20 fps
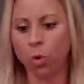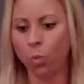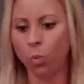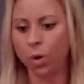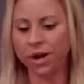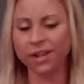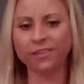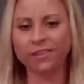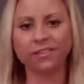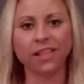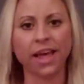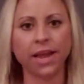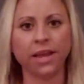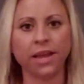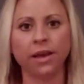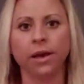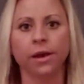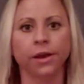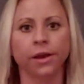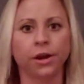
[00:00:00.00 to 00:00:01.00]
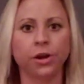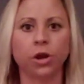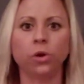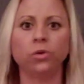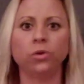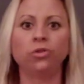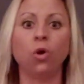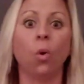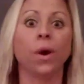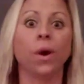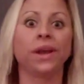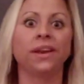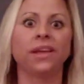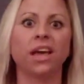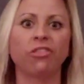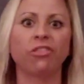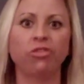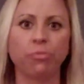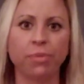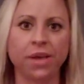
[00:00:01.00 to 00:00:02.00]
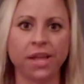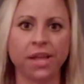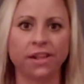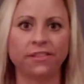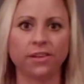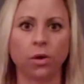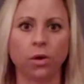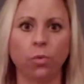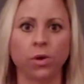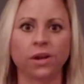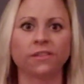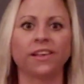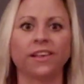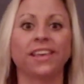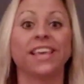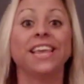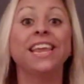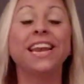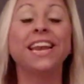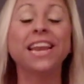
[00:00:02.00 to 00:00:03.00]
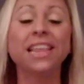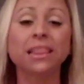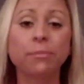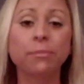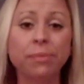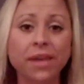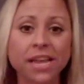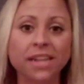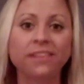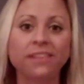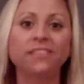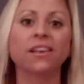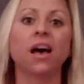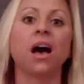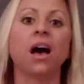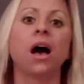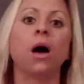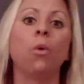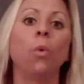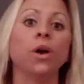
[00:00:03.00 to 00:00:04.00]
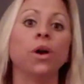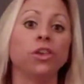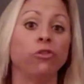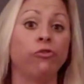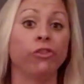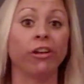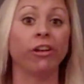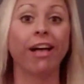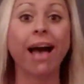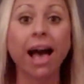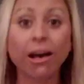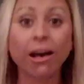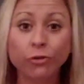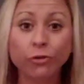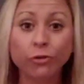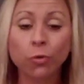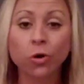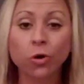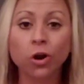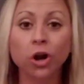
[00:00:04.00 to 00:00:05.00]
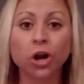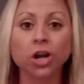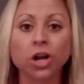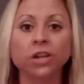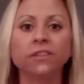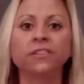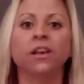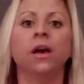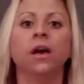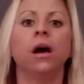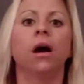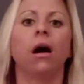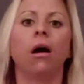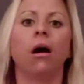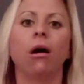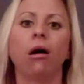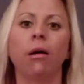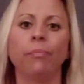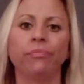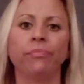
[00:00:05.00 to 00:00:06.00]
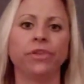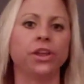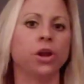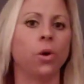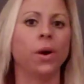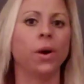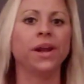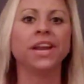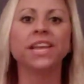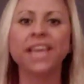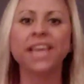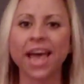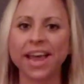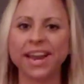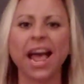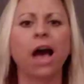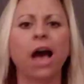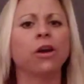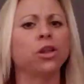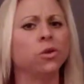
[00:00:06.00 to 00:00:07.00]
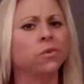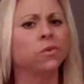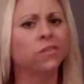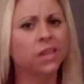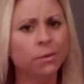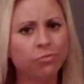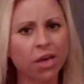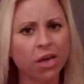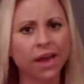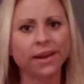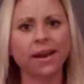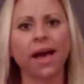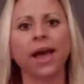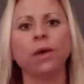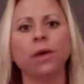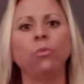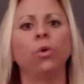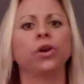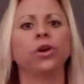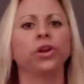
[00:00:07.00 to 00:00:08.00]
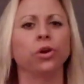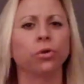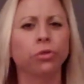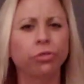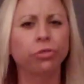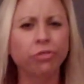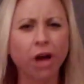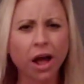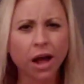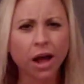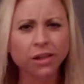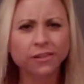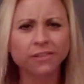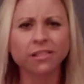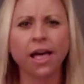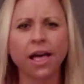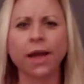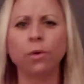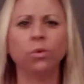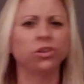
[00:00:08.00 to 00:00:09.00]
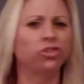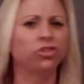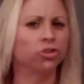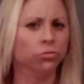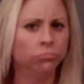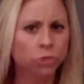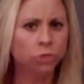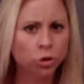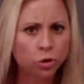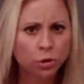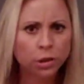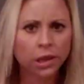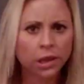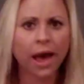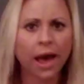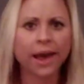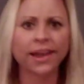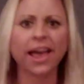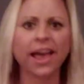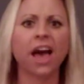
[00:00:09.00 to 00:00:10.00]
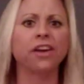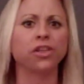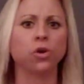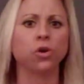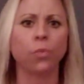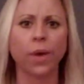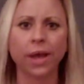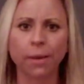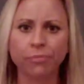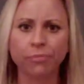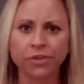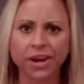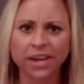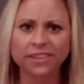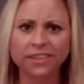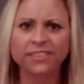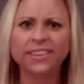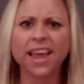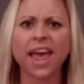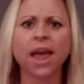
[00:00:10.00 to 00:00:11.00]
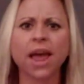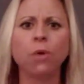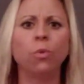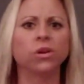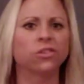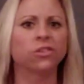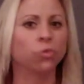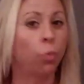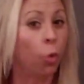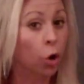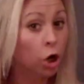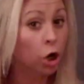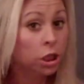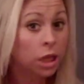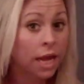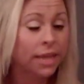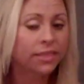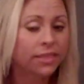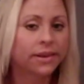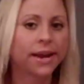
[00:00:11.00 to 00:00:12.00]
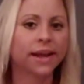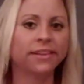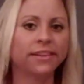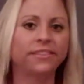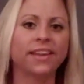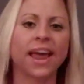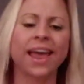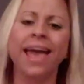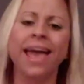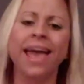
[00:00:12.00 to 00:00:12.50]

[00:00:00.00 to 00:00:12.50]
What it's like, going to get the pizza, what it's like eating the pizza, what you feel afterwards, and again, how do you sleep that night? What are your thoughts like? What's your mood like? How do you wake up the next day? What's work like the next day?